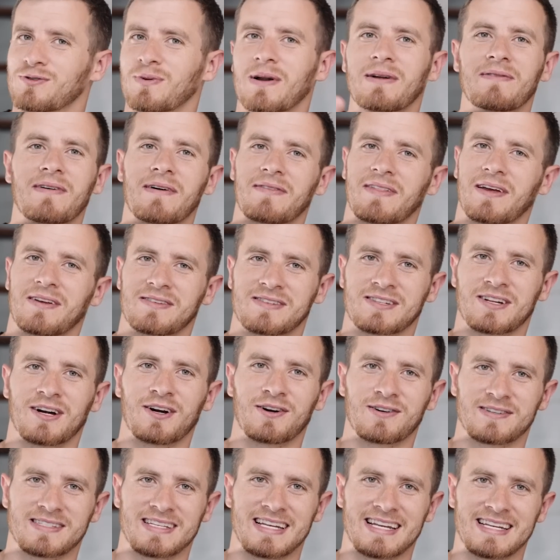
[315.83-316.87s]
twenty-five thousand
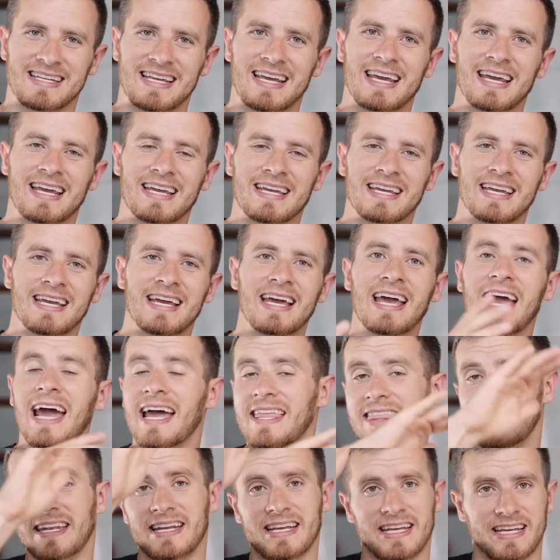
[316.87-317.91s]
dollars in a day,
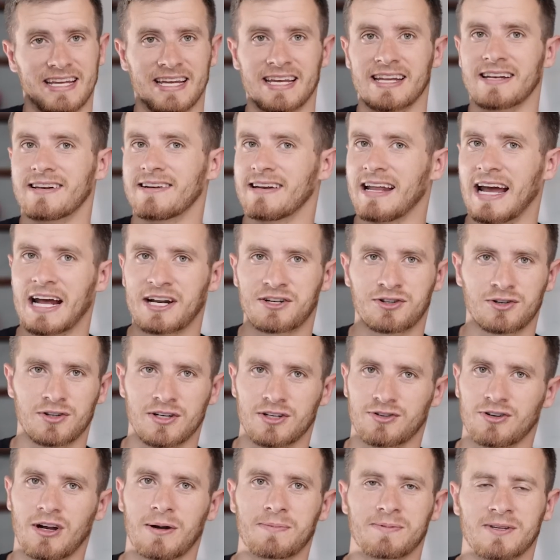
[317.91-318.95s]
and then it, it
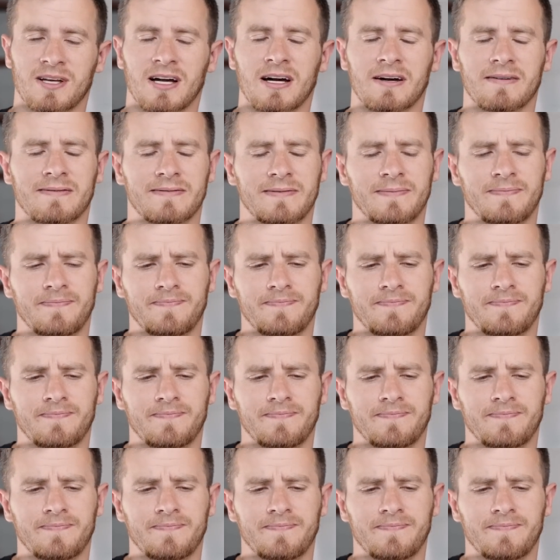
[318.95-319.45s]
naturally drops off.